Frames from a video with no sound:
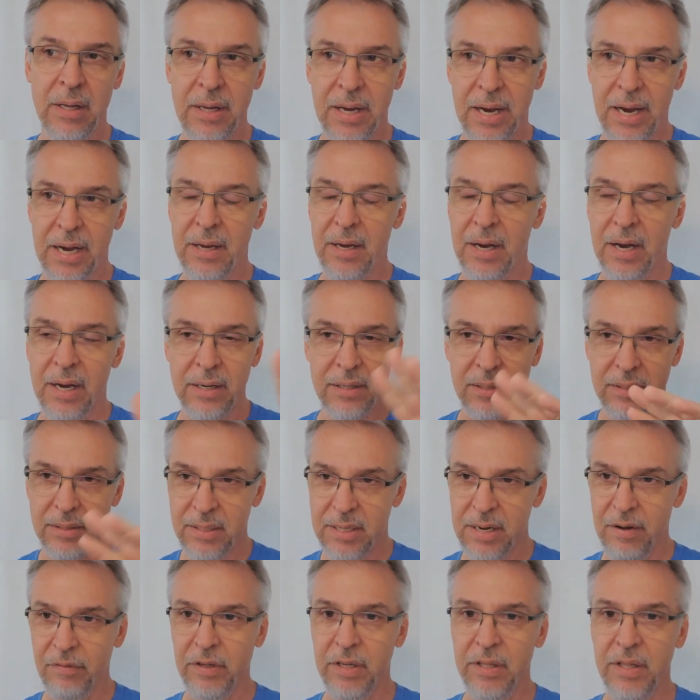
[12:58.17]
I, I
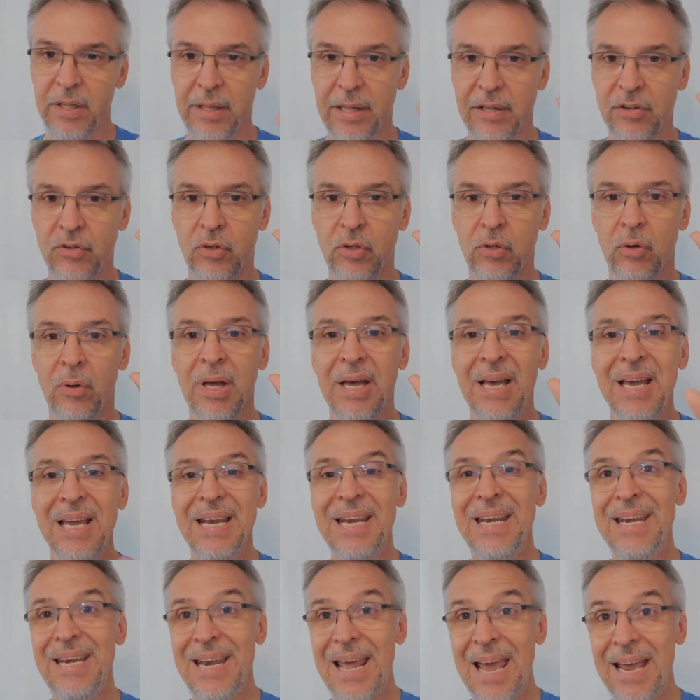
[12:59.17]
definitely think that's true.
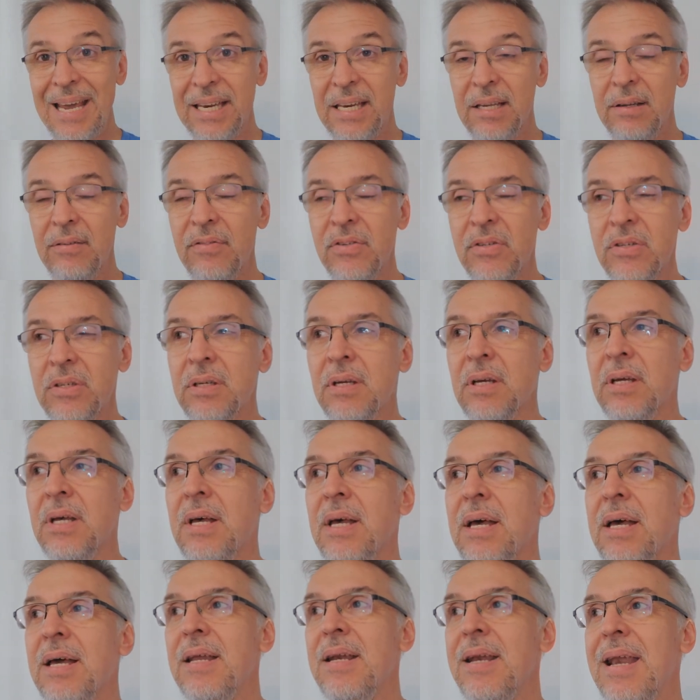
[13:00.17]
Negatives,
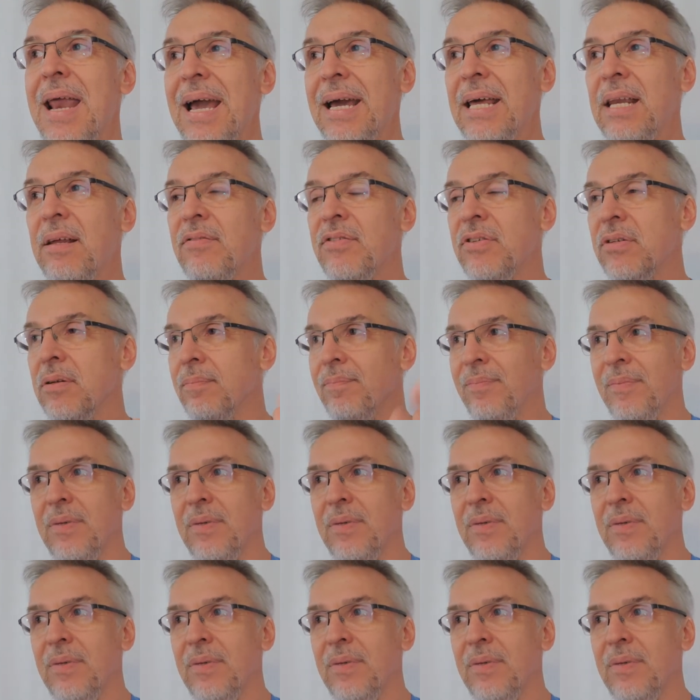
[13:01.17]
negatives,